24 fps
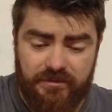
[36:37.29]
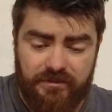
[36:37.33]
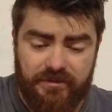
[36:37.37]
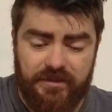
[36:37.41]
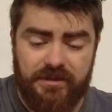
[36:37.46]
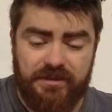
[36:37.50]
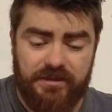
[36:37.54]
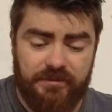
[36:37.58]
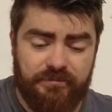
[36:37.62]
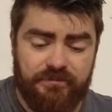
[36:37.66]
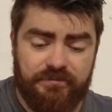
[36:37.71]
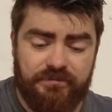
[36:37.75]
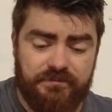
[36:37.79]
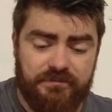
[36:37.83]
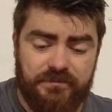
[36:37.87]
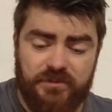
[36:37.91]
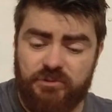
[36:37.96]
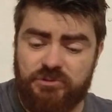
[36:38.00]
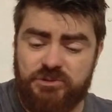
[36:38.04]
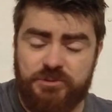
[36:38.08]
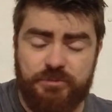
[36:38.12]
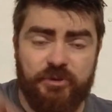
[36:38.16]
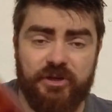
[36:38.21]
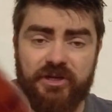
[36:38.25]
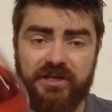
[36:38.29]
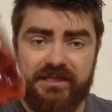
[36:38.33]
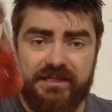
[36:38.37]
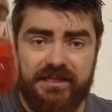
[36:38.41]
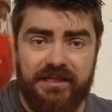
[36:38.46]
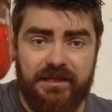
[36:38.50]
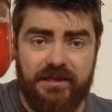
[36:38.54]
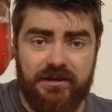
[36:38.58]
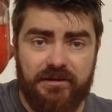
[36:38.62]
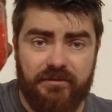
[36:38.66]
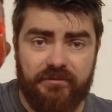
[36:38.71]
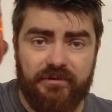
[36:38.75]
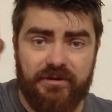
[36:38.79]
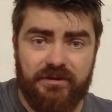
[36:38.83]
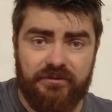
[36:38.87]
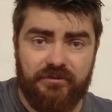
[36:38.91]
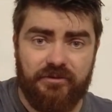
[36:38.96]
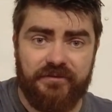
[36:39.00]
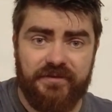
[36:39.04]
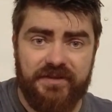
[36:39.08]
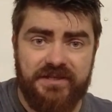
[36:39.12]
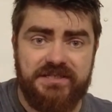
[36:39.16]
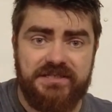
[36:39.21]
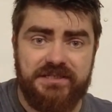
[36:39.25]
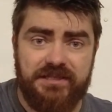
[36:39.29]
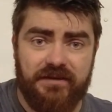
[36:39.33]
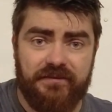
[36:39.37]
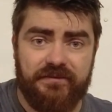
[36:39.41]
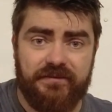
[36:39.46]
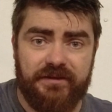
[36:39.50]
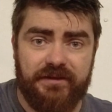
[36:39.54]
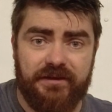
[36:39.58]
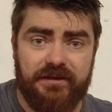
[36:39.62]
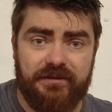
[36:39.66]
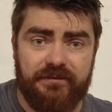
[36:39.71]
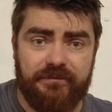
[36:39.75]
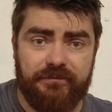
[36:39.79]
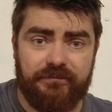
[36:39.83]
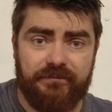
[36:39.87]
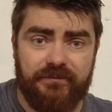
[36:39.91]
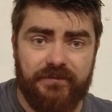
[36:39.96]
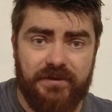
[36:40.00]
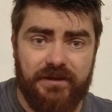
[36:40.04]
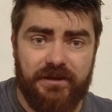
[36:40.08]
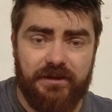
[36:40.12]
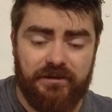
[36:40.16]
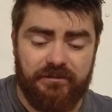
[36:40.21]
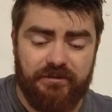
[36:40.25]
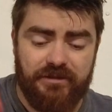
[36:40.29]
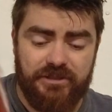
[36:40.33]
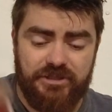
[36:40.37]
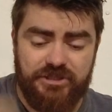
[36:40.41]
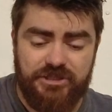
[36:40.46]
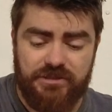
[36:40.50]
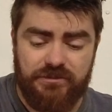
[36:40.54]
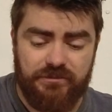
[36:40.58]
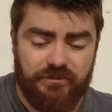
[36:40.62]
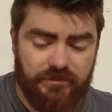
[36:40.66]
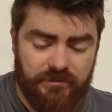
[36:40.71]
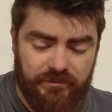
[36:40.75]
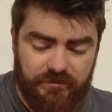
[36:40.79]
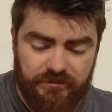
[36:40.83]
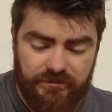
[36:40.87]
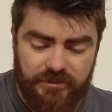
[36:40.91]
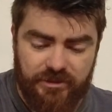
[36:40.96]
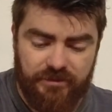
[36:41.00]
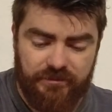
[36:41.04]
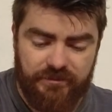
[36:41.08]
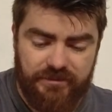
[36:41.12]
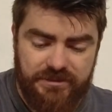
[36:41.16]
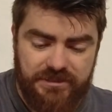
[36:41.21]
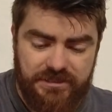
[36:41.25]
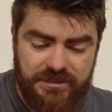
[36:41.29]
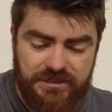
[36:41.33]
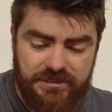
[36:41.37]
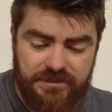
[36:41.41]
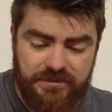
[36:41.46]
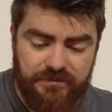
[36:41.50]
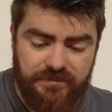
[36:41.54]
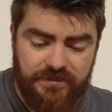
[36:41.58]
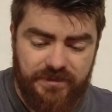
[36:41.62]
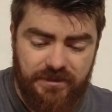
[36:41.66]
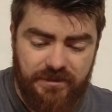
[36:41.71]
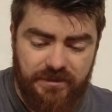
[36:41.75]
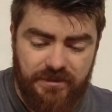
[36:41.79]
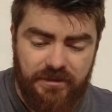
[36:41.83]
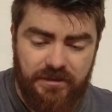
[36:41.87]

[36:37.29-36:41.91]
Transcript: and you spring a leak when you've got this stuff in it, in your engine or cooling system,